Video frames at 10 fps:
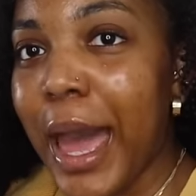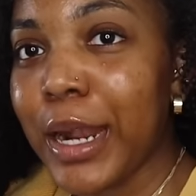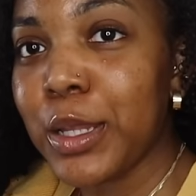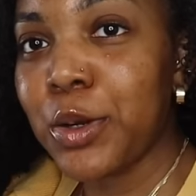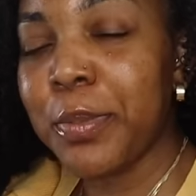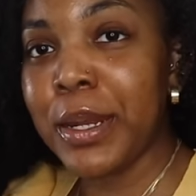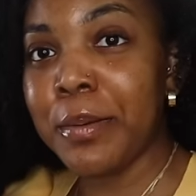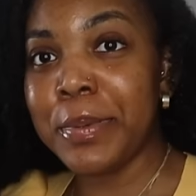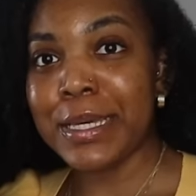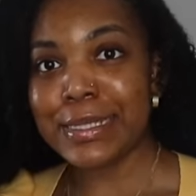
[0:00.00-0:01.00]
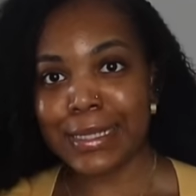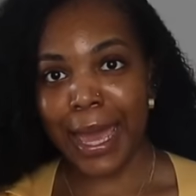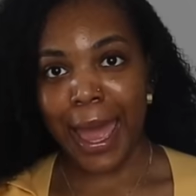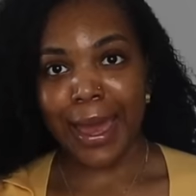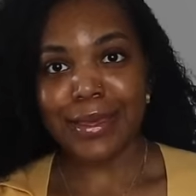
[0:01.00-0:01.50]
add a little bit of
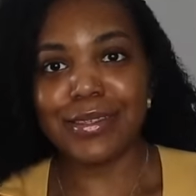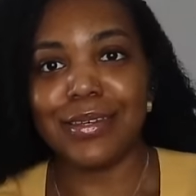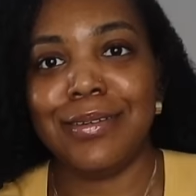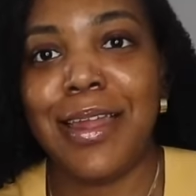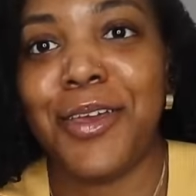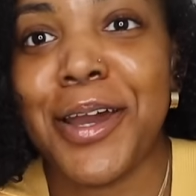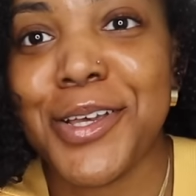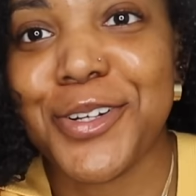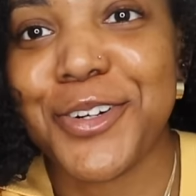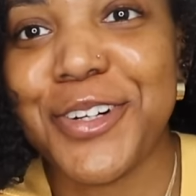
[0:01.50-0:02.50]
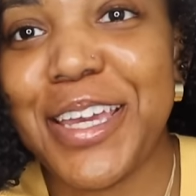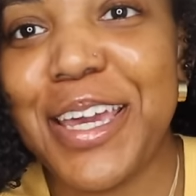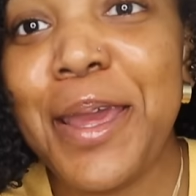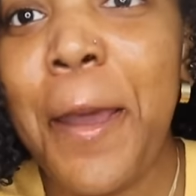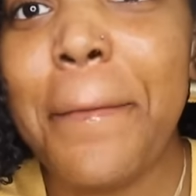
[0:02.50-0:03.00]
pizzazz. Now you guys were
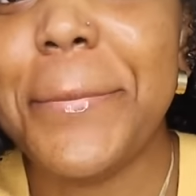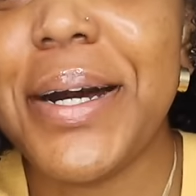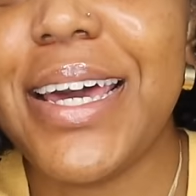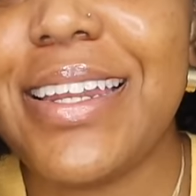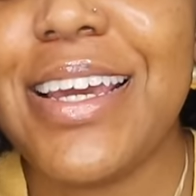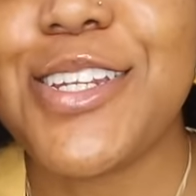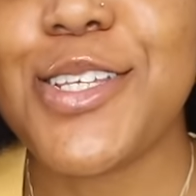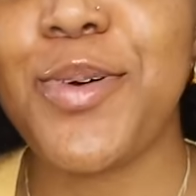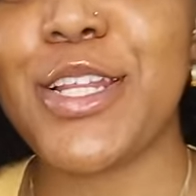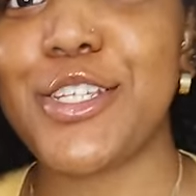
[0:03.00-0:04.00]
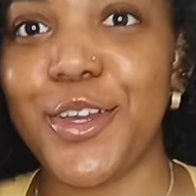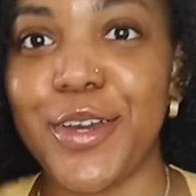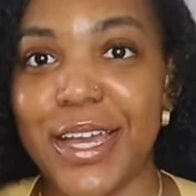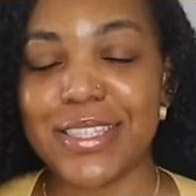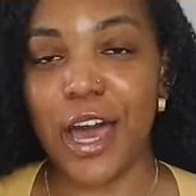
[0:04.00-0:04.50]
crooked, but just wanted to show you
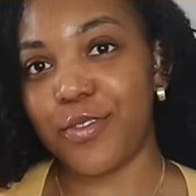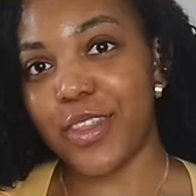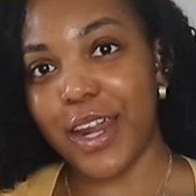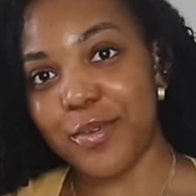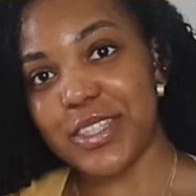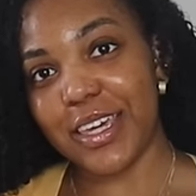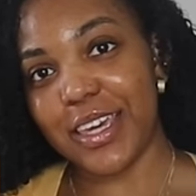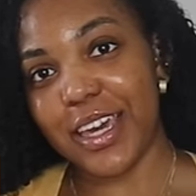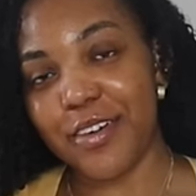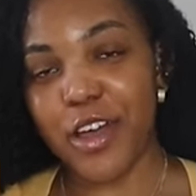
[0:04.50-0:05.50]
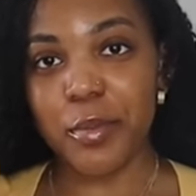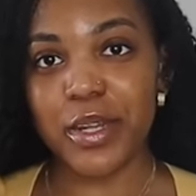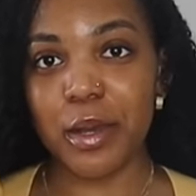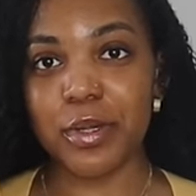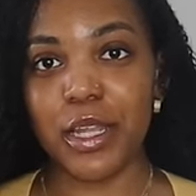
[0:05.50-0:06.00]
guys the outfit that I was thinking of. Comment
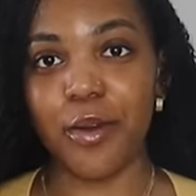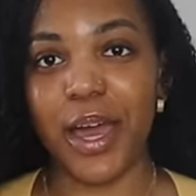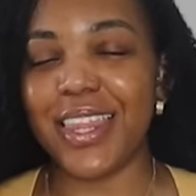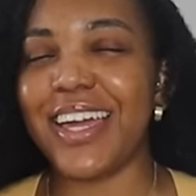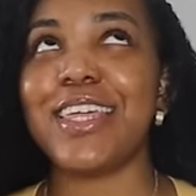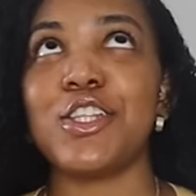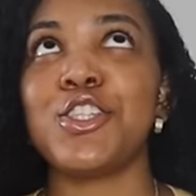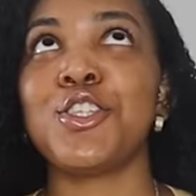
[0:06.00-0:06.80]
down below. I think it's